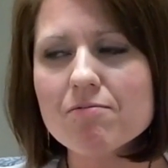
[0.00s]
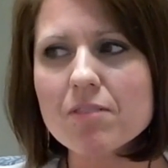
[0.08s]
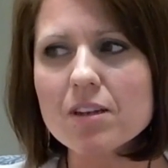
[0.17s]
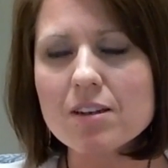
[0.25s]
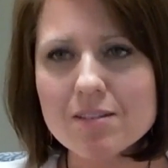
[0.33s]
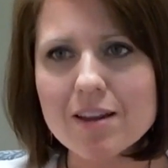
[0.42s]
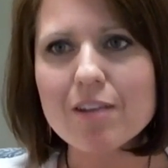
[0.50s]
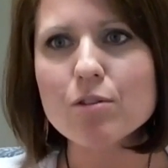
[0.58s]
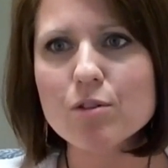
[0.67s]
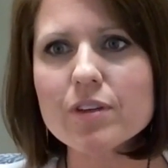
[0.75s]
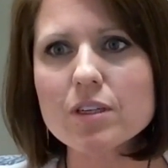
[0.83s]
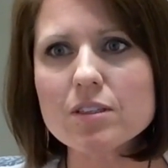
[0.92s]
it
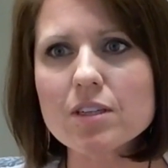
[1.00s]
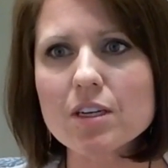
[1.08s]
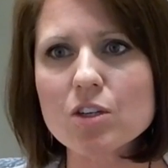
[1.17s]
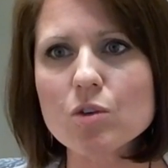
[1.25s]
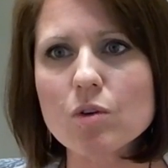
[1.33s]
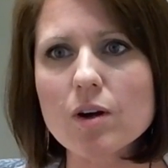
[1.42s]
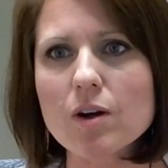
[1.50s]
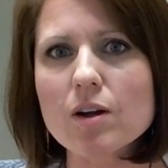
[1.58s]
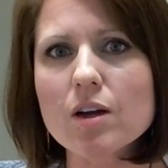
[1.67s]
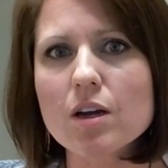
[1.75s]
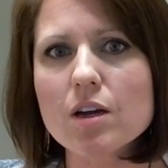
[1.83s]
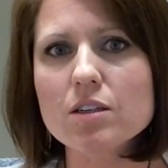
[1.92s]
never feels like you are
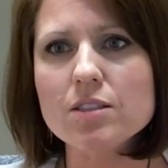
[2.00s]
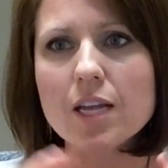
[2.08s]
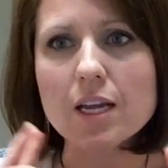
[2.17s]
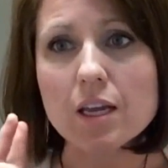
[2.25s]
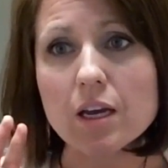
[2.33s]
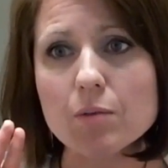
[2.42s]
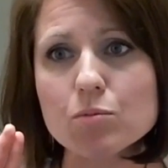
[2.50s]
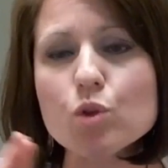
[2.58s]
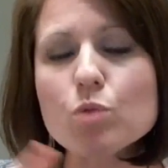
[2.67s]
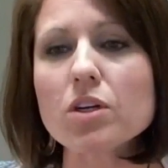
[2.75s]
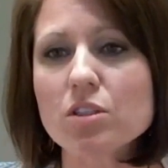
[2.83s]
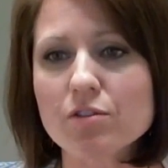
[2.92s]
taking up too
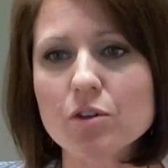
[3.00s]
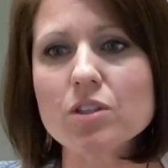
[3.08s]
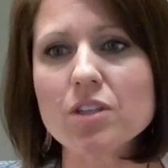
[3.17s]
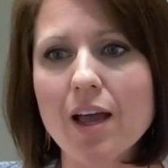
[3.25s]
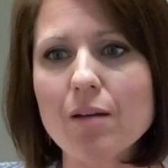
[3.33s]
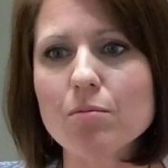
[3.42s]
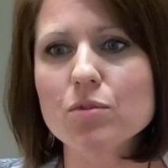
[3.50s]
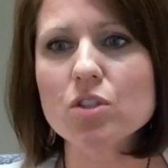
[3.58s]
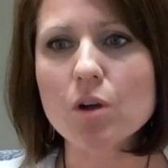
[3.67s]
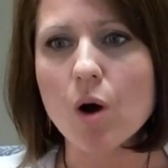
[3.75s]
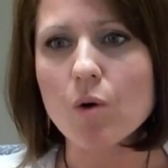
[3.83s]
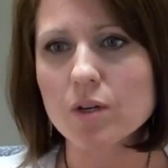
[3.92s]
much of her time.
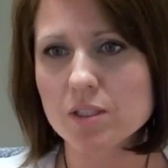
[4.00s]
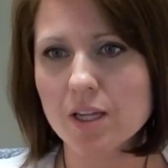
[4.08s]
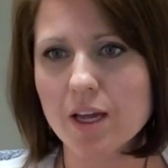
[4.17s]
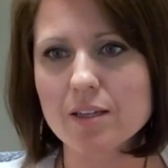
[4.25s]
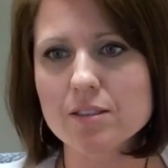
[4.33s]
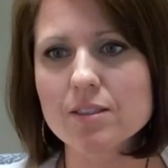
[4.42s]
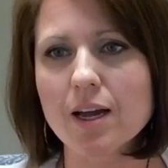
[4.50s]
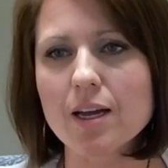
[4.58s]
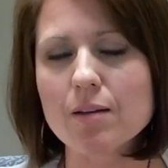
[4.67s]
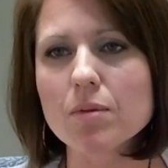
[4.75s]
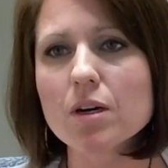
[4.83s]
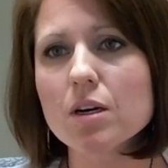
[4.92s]
She always has
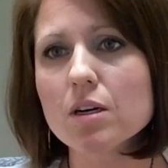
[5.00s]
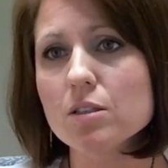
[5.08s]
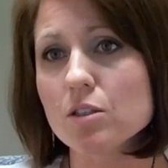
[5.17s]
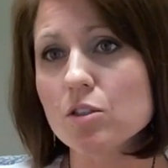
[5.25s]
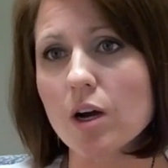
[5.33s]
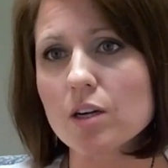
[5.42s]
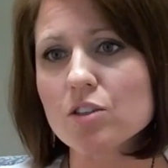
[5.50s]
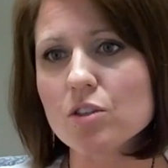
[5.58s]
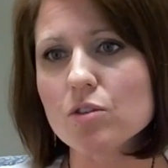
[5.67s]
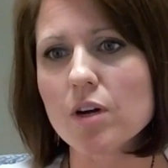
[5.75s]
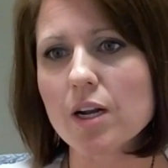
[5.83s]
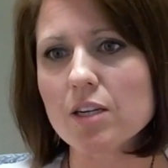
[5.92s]
time to talk to
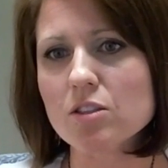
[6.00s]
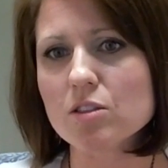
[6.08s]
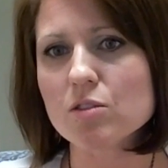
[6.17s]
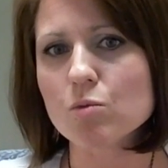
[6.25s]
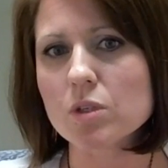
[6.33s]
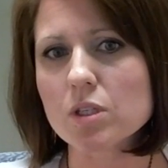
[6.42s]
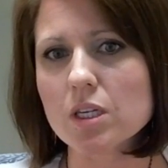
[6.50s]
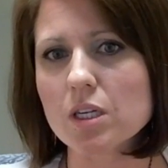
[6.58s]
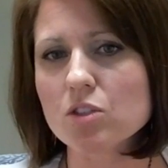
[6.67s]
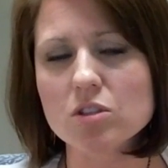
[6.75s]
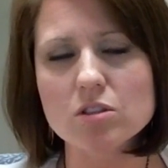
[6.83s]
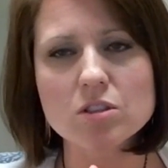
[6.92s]
you, and
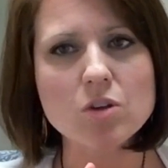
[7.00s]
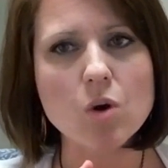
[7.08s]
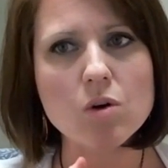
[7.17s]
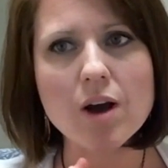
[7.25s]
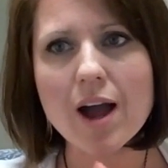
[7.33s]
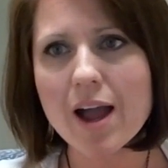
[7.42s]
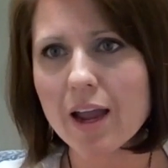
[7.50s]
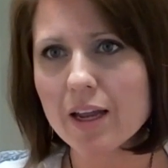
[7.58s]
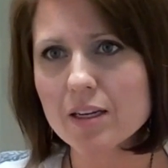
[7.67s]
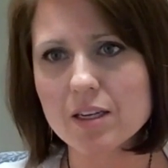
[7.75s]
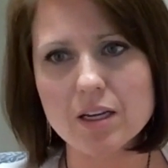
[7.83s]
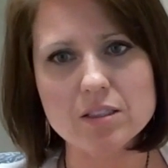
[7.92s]
she's so
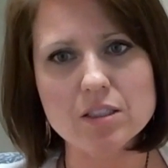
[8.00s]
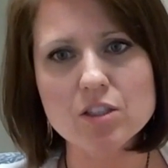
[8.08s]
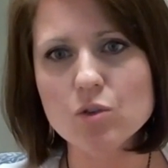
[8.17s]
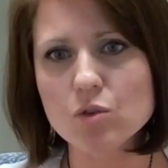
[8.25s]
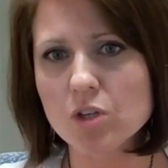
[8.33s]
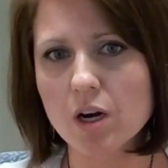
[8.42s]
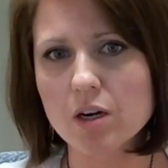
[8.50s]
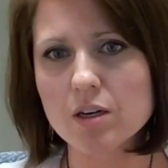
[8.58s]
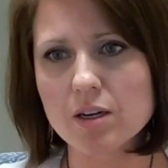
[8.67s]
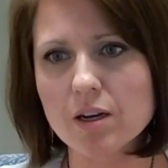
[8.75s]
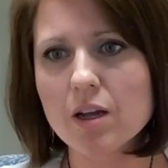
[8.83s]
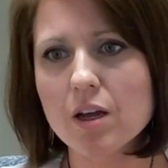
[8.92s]
kind and has a huge heart,
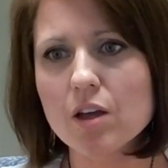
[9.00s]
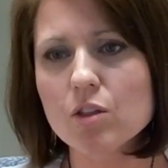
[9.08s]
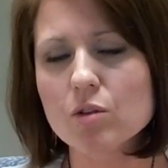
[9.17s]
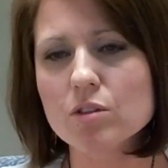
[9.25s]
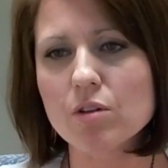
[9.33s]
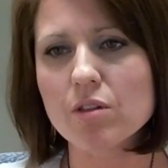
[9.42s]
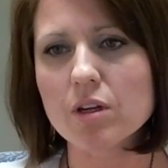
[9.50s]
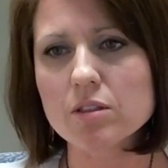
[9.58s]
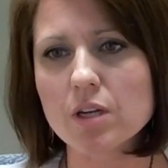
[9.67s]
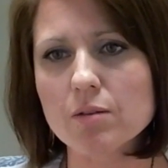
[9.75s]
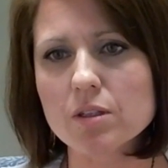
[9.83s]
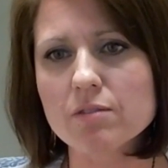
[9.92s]
and those are things
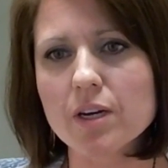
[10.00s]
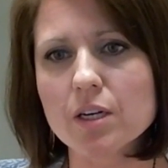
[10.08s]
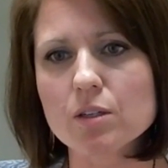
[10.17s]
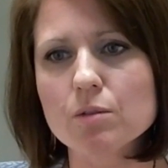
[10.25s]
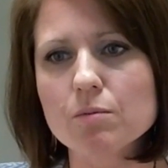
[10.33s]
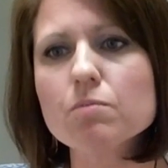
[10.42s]
that I really value.